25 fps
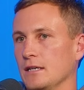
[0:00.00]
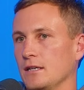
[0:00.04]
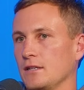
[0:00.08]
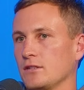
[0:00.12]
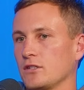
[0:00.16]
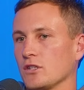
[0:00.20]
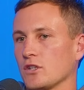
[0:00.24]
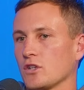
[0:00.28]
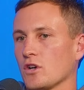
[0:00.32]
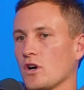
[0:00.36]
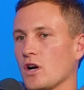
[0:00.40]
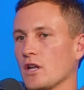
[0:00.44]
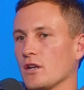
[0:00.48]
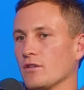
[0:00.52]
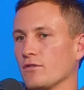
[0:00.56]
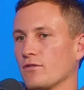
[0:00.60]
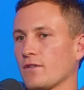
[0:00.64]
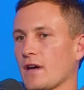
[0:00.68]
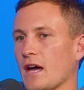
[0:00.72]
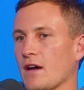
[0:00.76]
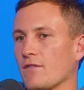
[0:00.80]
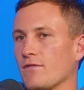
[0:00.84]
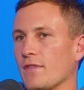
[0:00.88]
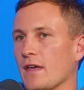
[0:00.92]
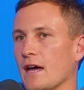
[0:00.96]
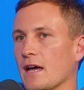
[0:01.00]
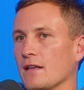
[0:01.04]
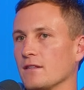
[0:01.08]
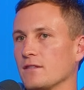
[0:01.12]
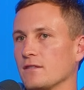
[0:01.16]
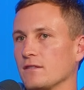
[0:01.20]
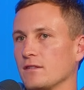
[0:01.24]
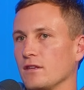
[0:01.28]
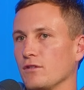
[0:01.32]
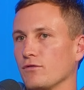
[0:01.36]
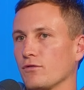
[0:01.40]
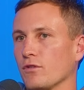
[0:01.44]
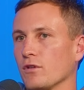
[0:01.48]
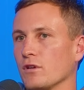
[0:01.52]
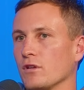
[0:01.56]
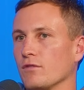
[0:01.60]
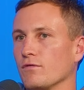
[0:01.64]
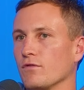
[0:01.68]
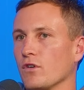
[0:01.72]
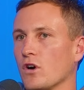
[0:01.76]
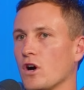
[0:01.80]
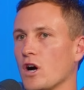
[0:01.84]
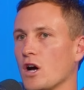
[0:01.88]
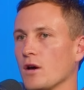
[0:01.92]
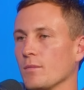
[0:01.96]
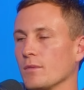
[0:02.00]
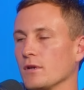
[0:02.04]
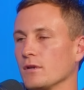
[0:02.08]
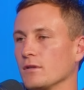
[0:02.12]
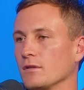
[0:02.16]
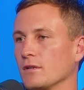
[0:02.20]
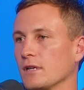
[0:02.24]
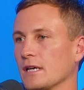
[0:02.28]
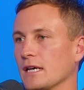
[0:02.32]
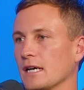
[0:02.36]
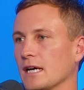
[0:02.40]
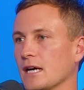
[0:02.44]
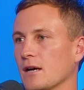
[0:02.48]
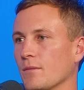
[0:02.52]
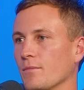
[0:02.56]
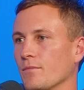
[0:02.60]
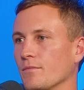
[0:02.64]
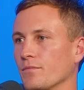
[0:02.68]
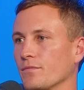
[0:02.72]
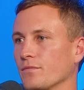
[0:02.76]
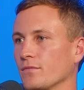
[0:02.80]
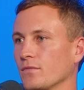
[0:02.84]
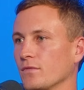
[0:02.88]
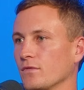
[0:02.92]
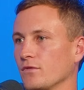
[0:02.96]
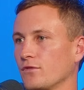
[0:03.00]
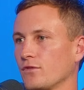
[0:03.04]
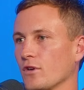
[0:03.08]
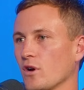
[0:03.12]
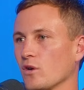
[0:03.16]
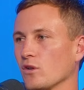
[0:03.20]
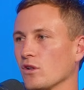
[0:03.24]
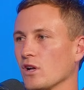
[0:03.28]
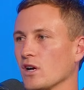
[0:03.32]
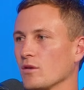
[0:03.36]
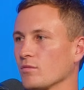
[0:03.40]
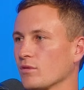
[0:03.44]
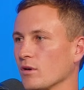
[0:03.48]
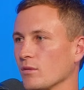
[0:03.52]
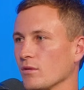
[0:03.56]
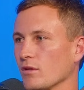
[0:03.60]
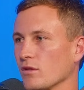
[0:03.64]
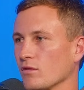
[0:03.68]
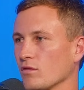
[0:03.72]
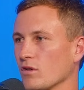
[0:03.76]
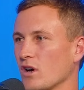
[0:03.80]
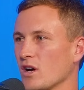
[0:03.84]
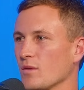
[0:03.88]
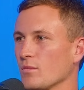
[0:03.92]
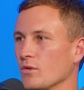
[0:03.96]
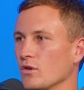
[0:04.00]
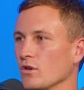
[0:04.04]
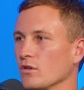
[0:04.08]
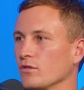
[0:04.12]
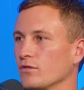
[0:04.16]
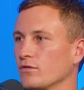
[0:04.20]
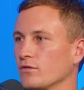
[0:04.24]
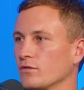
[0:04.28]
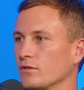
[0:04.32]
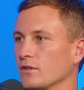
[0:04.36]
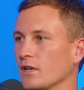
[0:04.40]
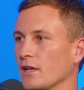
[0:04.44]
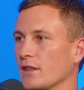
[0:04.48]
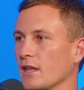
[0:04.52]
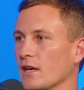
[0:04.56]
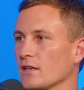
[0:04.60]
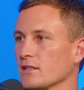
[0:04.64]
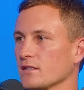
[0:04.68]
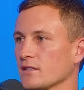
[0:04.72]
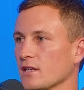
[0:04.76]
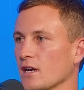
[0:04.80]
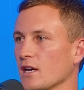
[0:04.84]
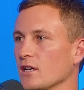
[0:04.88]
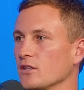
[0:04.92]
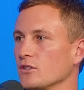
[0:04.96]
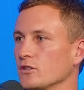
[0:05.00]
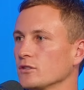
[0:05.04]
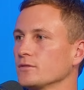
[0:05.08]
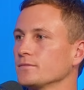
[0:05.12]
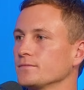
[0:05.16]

to kind of have that different environment felt like probably the right move at that stage.